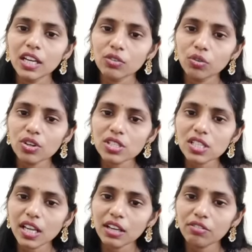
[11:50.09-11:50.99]
it
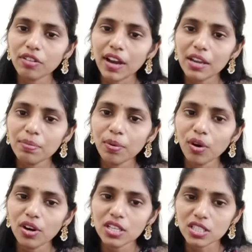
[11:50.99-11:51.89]
was like
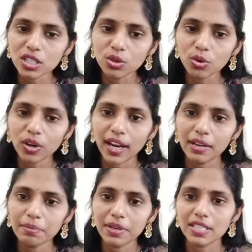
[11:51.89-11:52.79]

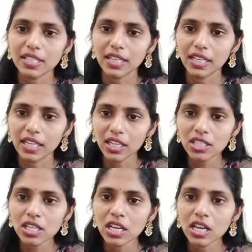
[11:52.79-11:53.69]
5.09
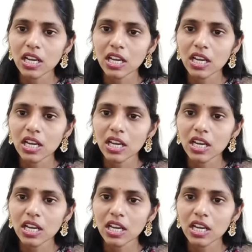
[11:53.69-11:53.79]
percentage